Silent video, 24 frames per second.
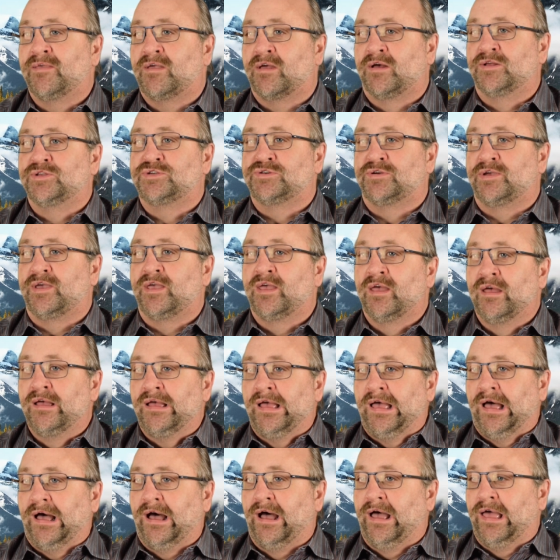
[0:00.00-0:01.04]
the country,
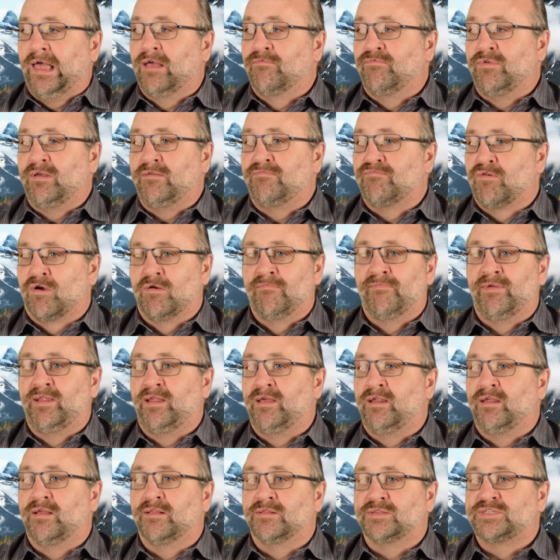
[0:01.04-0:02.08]
and we've
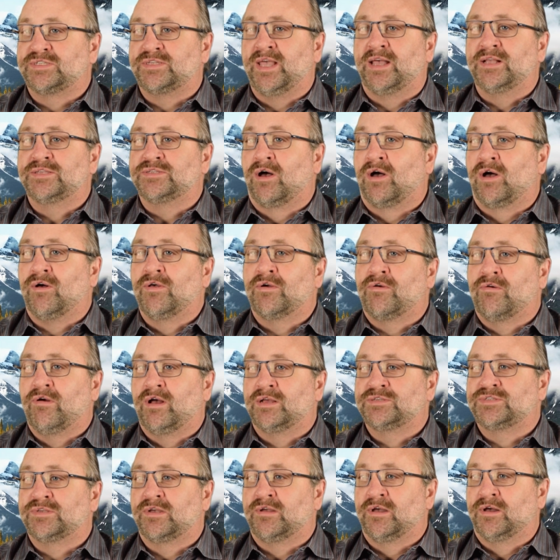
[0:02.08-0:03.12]
permitted in states all
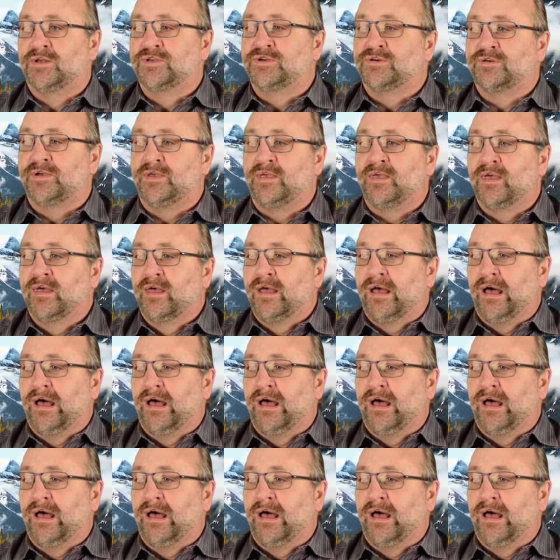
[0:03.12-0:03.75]
across the country